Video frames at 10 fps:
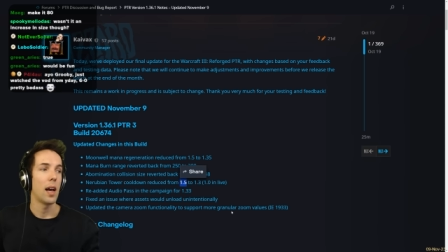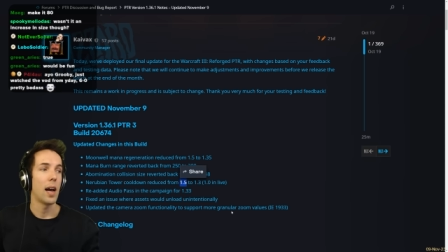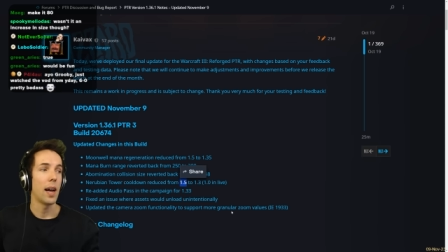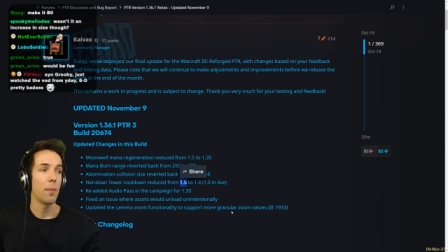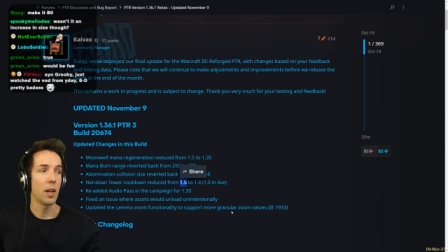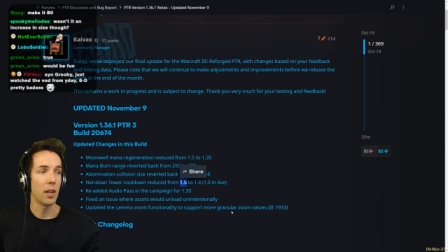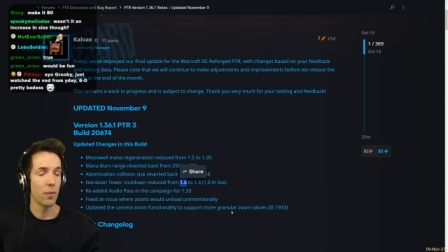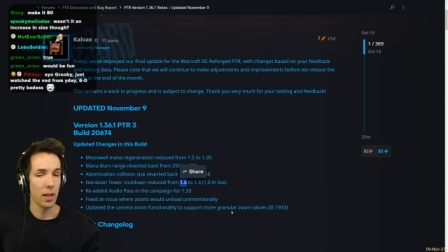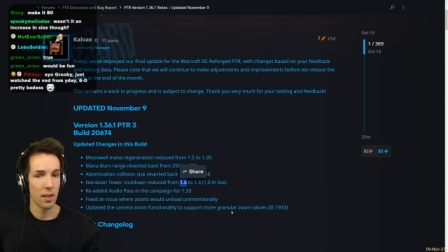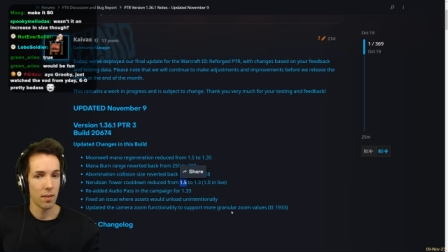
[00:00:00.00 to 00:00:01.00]
I played
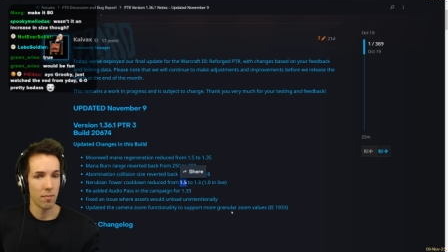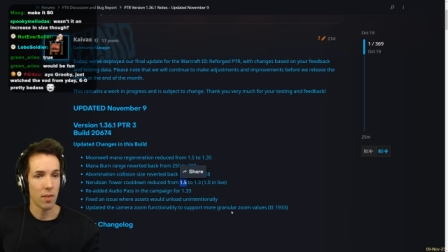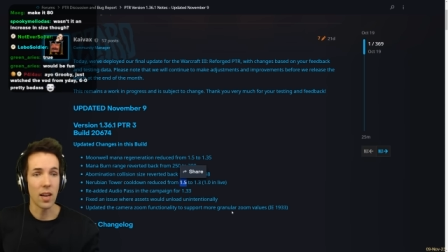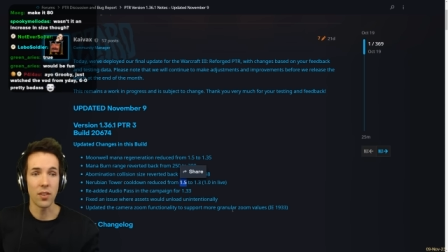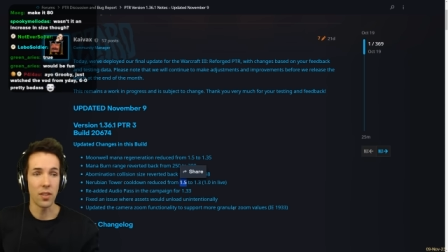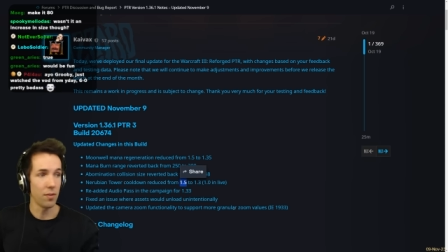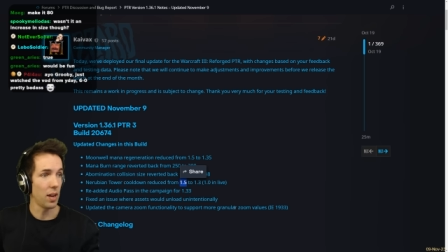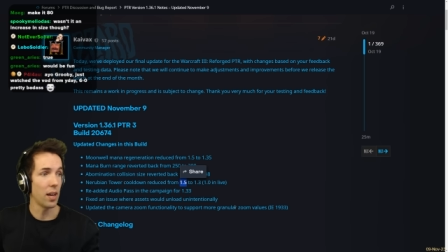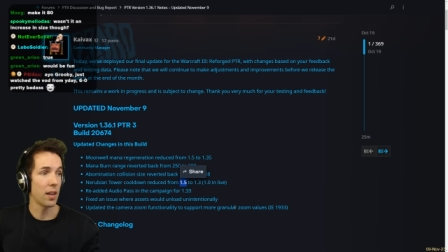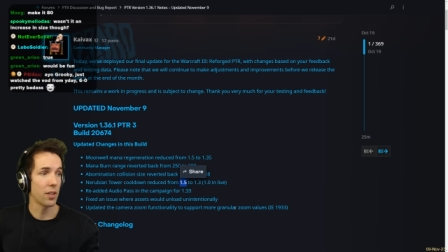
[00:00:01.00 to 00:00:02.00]
with it. I still
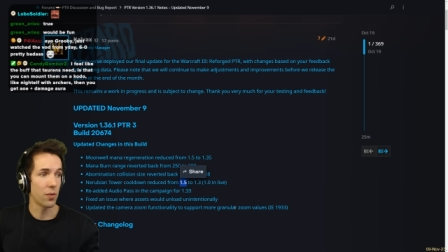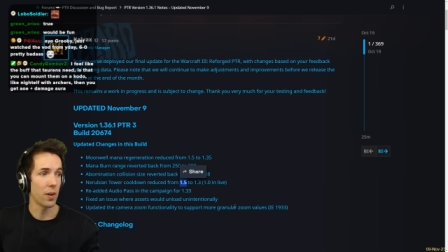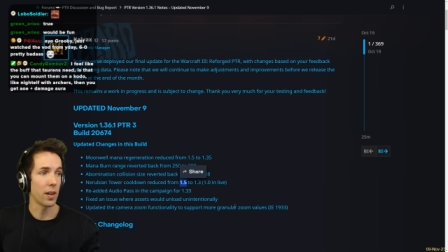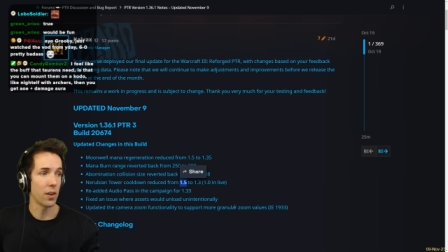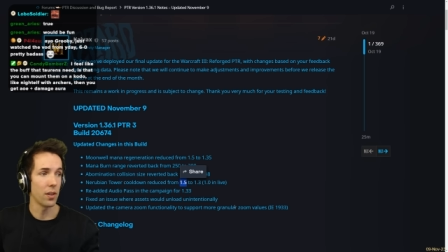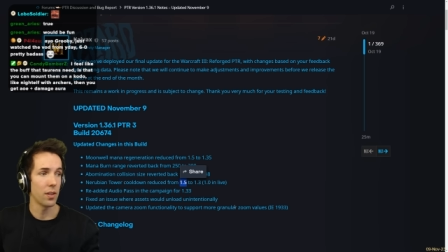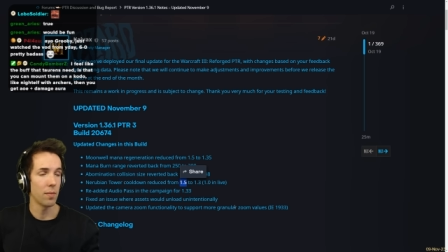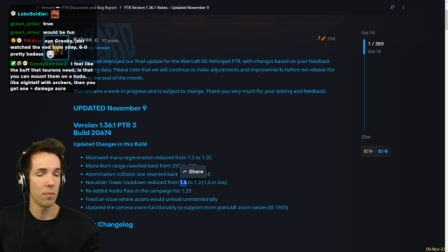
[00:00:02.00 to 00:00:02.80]
feel like it's quite good.